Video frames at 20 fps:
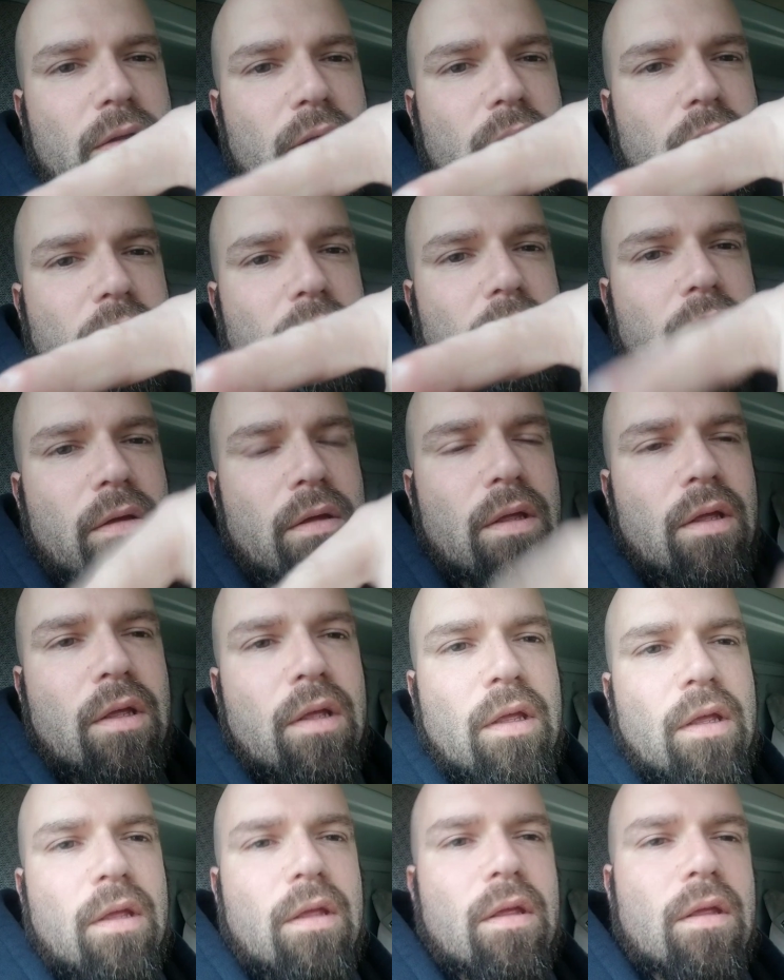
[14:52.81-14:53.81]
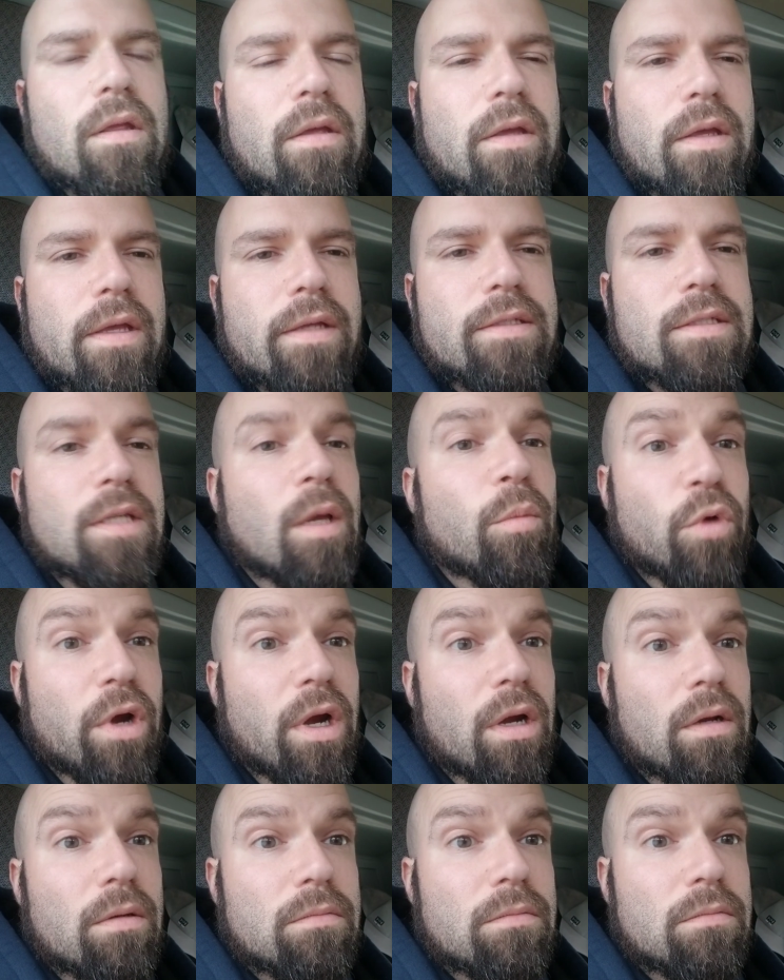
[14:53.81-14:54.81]
I don't know. It's
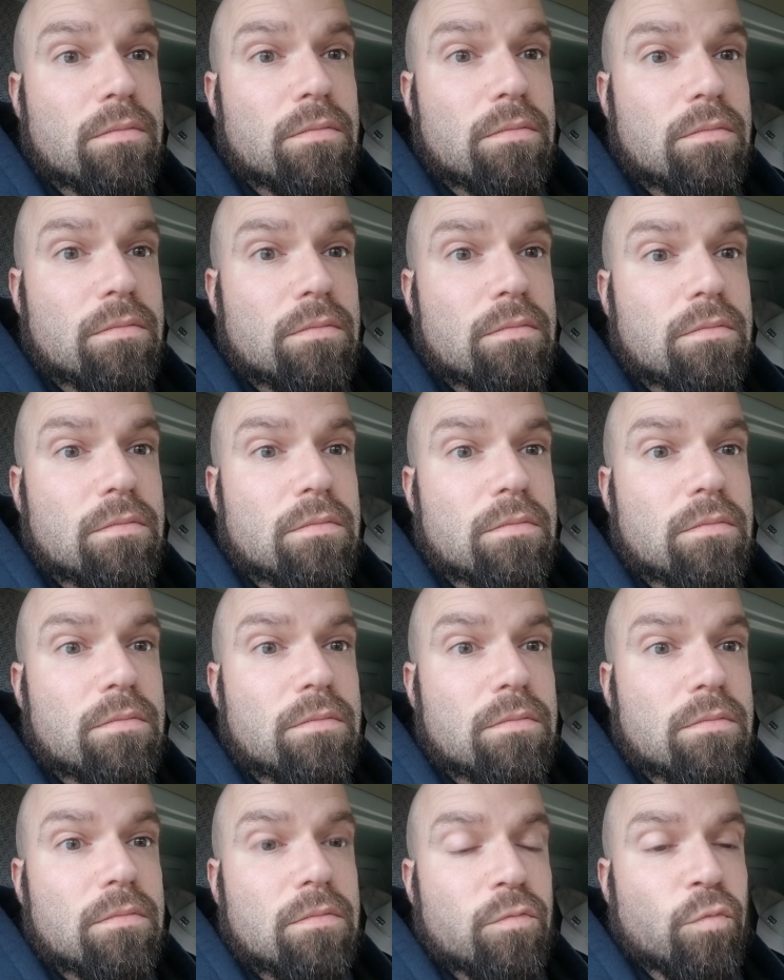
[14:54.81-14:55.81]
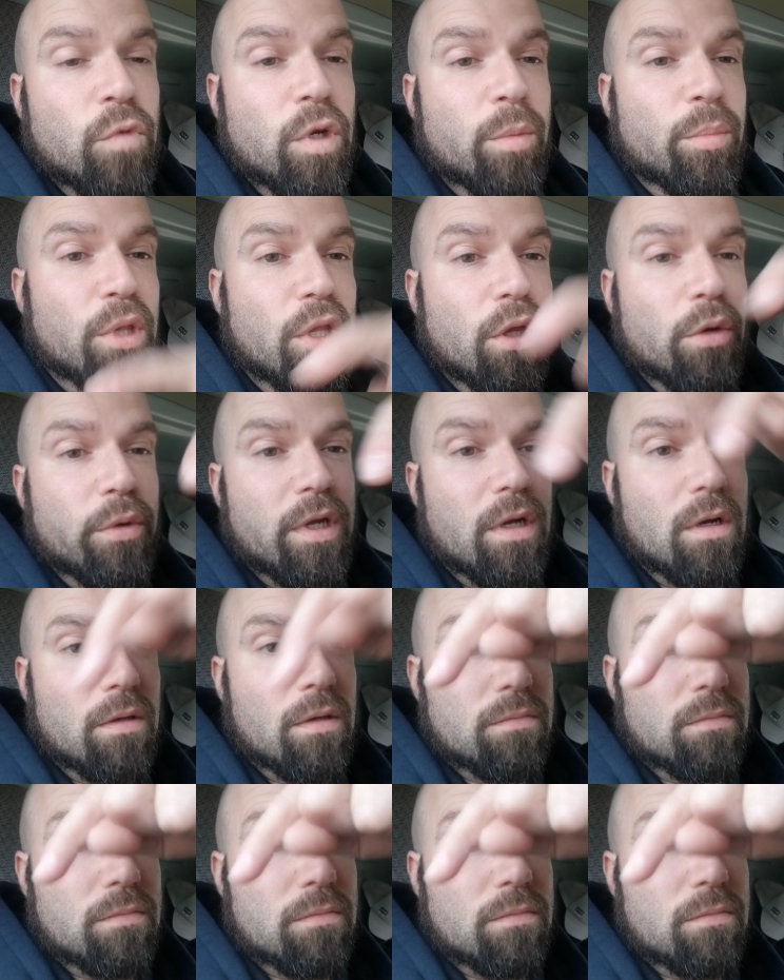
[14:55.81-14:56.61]
somewhere right below here.